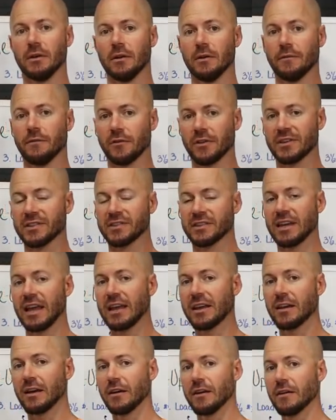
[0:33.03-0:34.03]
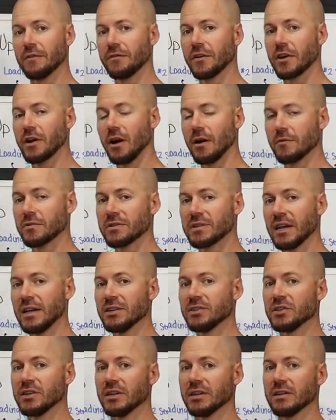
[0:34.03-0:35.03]
For the sake of the
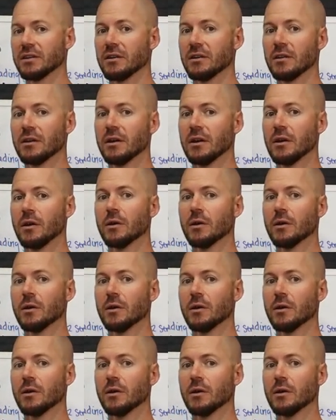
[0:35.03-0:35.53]
conversation,